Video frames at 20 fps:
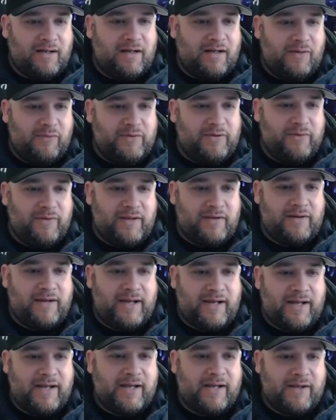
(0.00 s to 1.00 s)
Would you rather
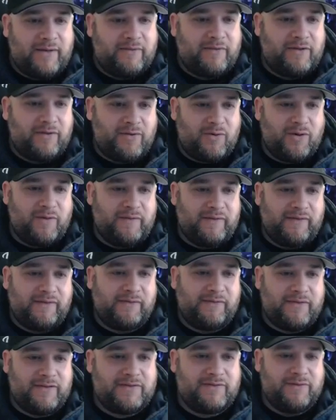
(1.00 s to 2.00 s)
have
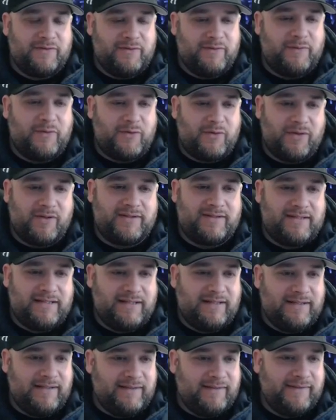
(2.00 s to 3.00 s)
Corvus's fish room or
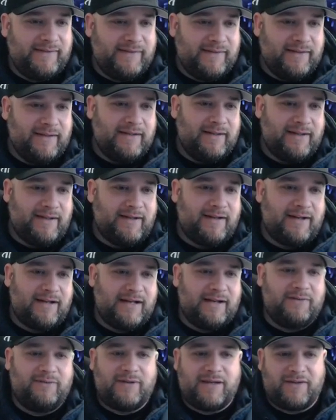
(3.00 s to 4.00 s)
Dean's?
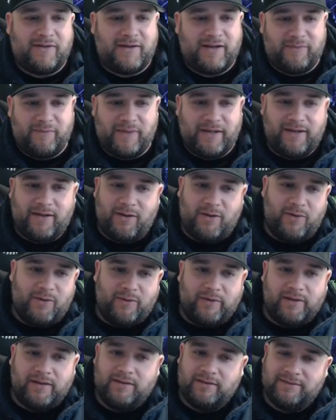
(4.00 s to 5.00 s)
I'd rather have my
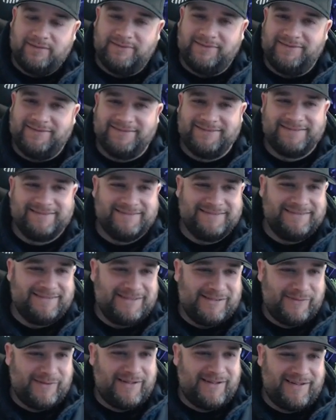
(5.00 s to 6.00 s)
own,
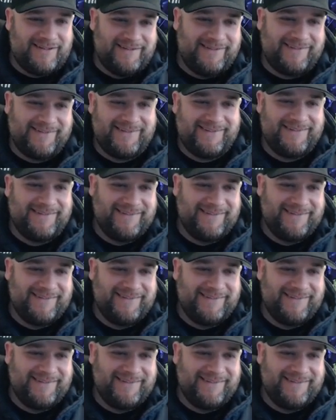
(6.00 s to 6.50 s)
to be honest.